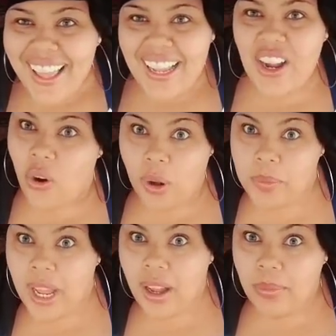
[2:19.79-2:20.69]
Calm
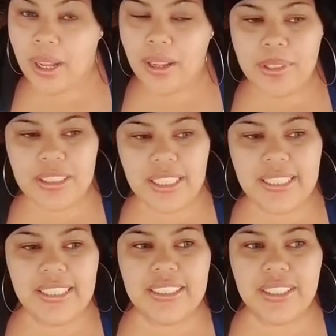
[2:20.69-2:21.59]
down, Mom. It's not
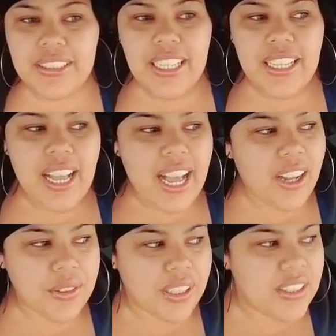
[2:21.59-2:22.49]
that serious. I
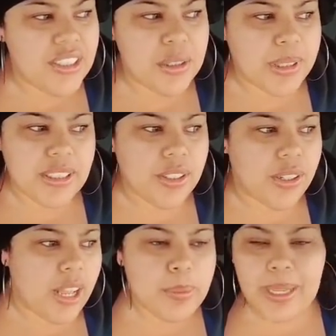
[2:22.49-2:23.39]
don't know. I think she must have
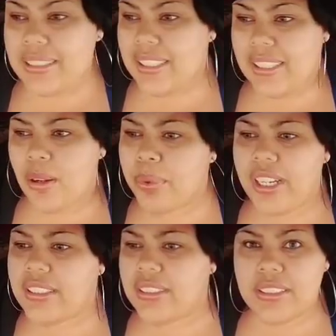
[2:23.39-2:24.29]
thought I was about to tell her I'm
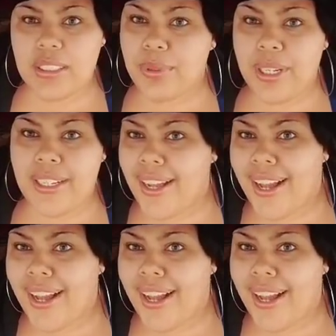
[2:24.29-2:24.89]
pregnant or something like that.